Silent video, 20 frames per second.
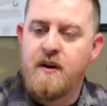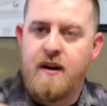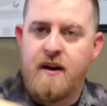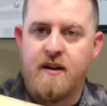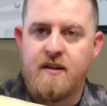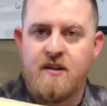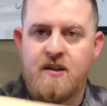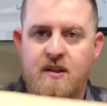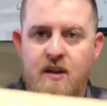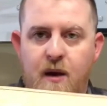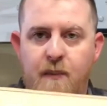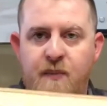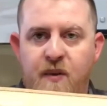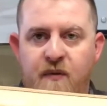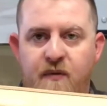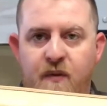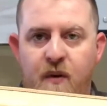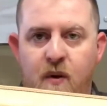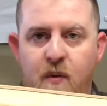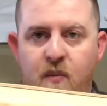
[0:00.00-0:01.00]
I stopped the
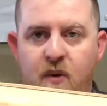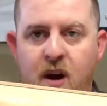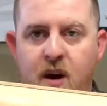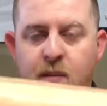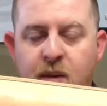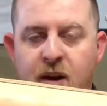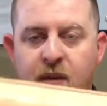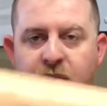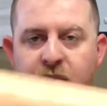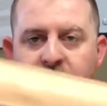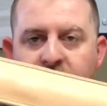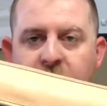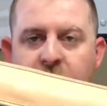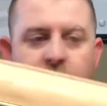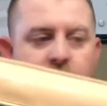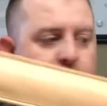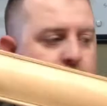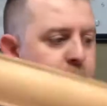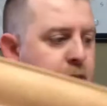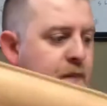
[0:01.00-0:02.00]
foam right about
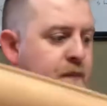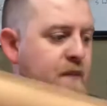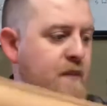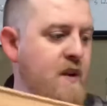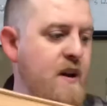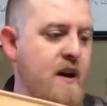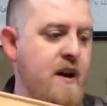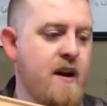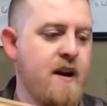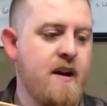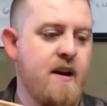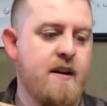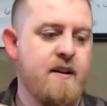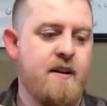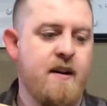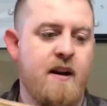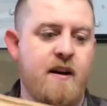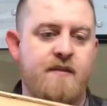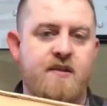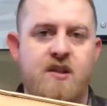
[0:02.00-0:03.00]
there, and
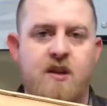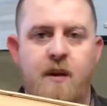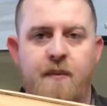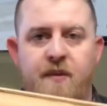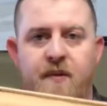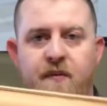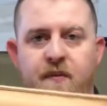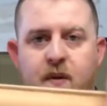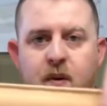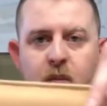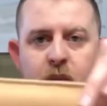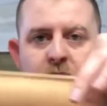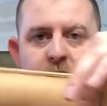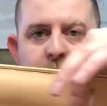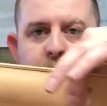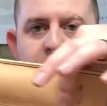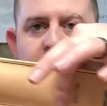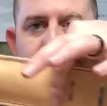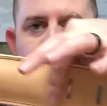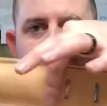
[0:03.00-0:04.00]
I've stopped the foam right
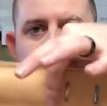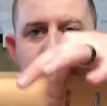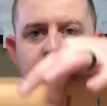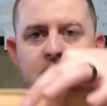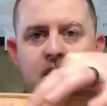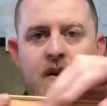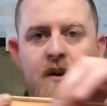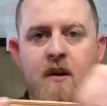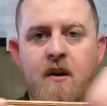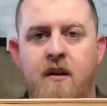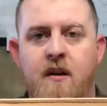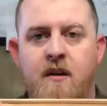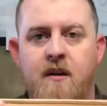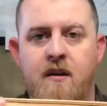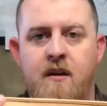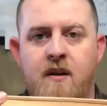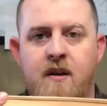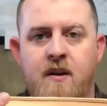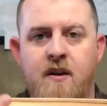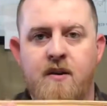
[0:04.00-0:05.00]
about here.
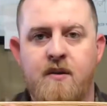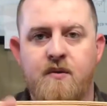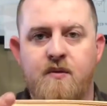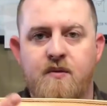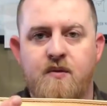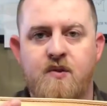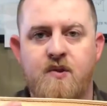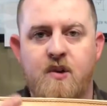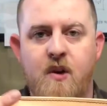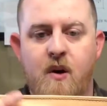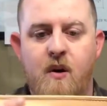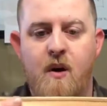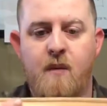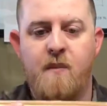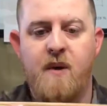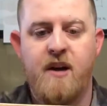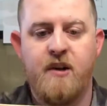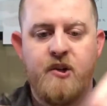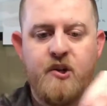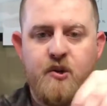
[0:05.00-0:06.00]
So I
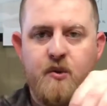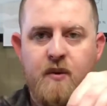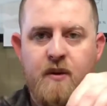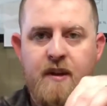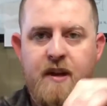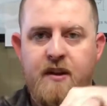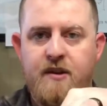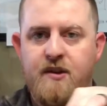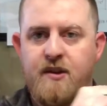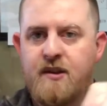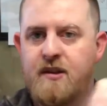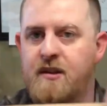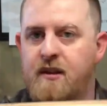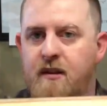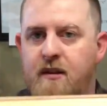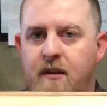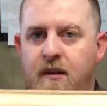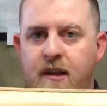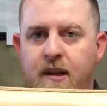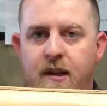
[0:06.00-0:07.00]
might shorten that just a
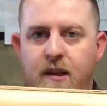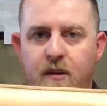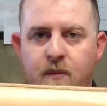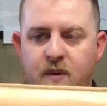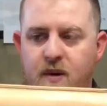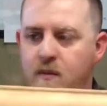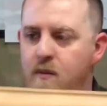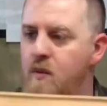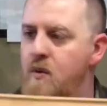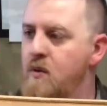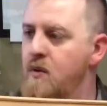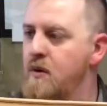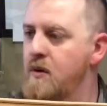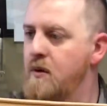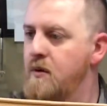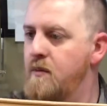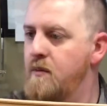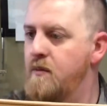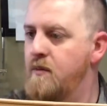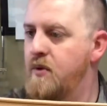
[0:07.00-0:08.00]
little bit
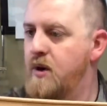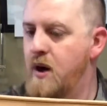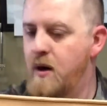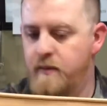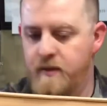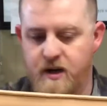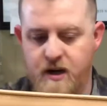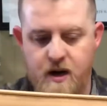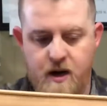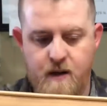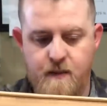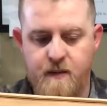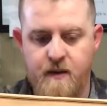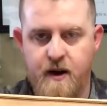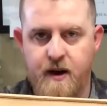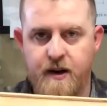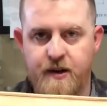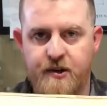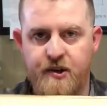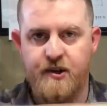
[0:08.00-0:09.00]
more, probably not
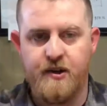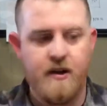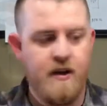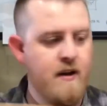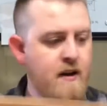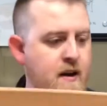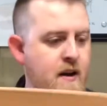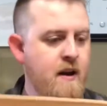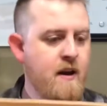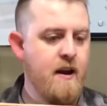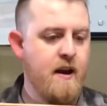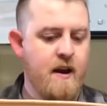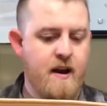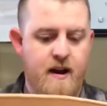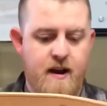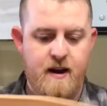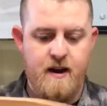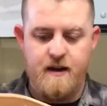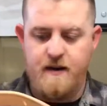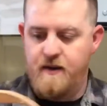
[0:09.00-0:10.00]
much.
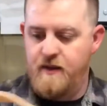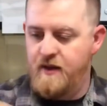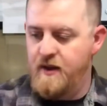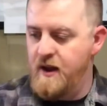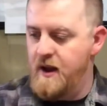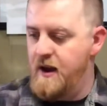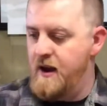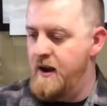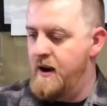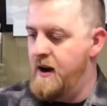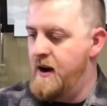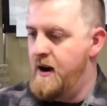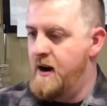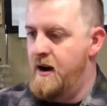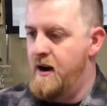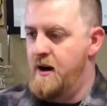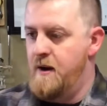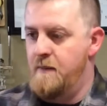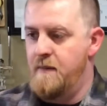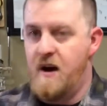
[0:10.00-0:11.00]
And then
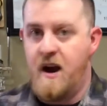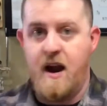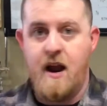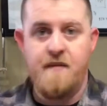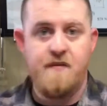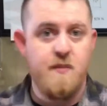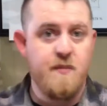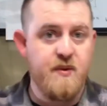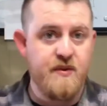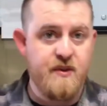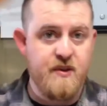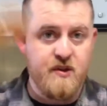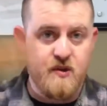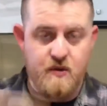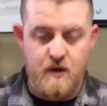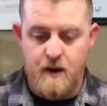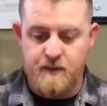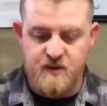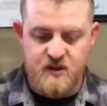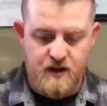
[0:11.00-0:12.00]
I haven't put these
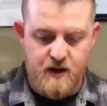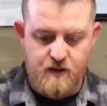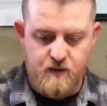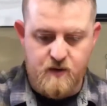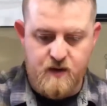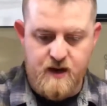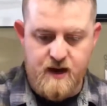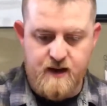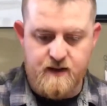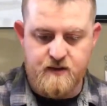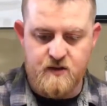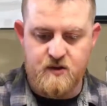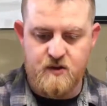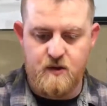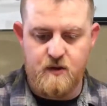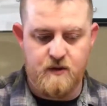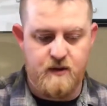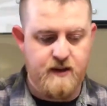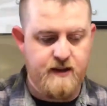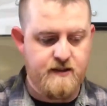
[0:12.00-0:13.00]
straps together yet,
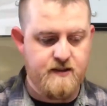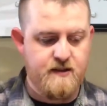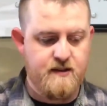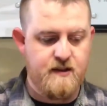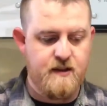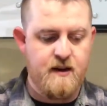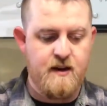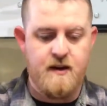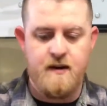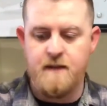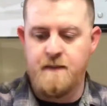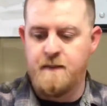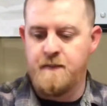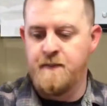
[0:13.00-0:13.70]
so let's see.